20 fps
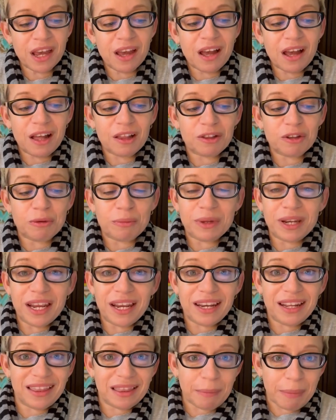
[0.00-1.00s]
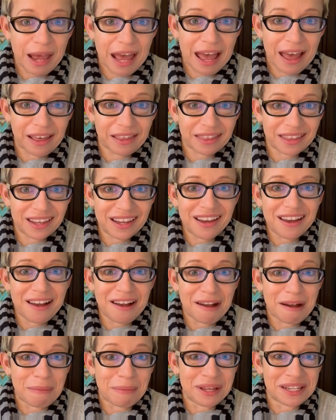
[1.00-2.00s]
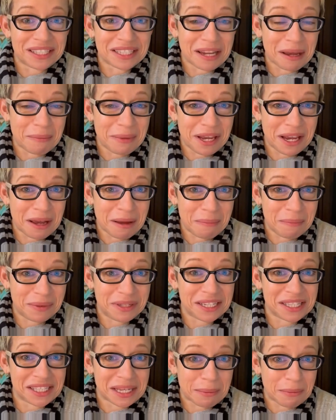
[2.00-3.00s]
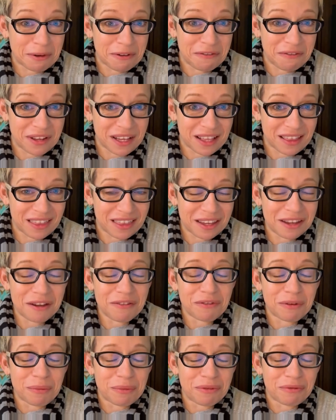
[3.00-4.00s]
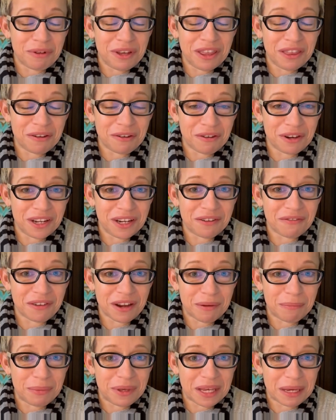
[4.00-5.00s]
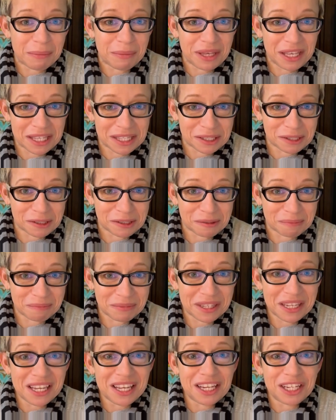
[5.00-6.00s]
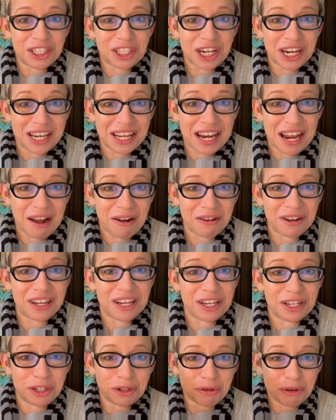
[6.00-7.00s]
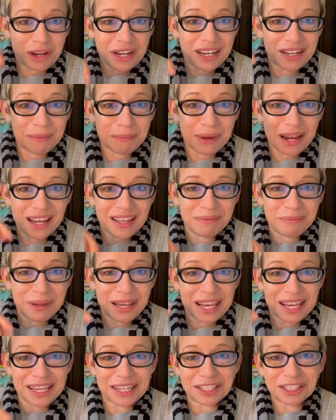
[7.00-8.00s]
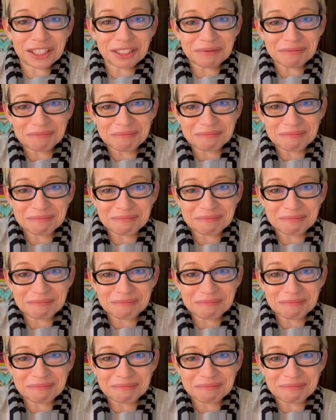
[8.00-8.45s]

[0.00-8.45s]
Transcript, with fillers: Will and Zoey are now 14 and 12 years old, respectively. And they are doing great both in school and in life.